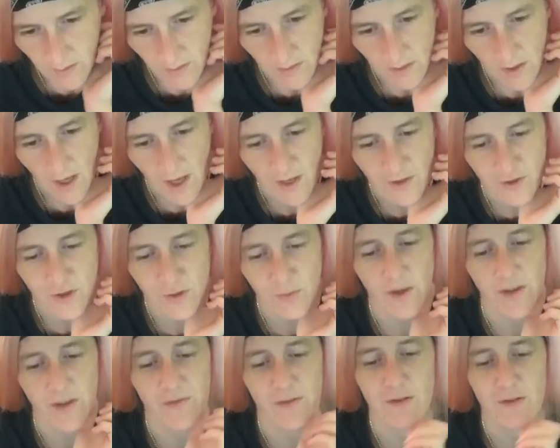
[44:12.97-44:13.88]
Algae
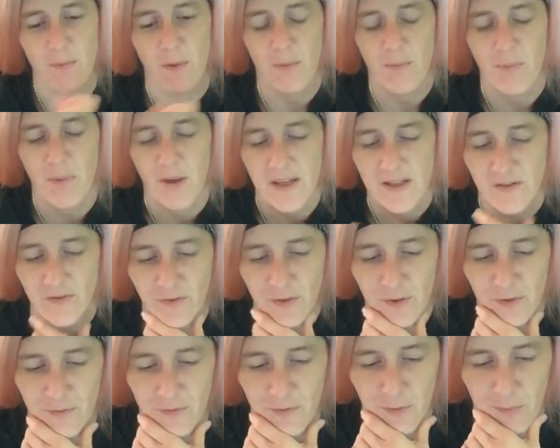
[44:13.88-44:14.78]
wafers my base
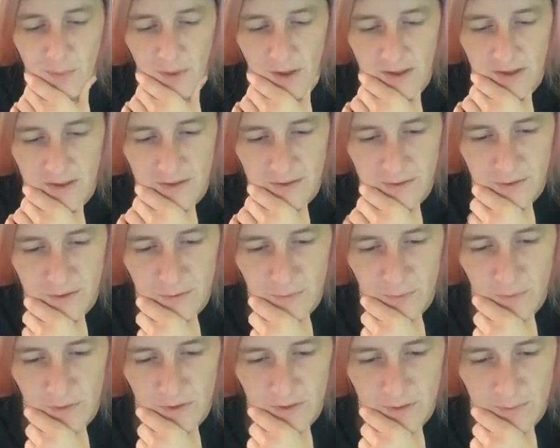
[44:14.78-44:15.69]
food for Pleco, says
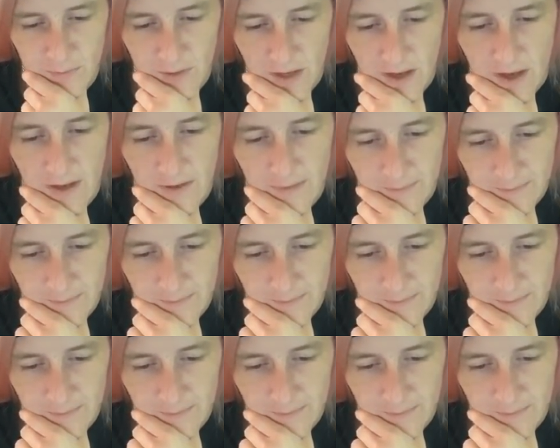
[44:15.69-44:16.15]
William. Yeah.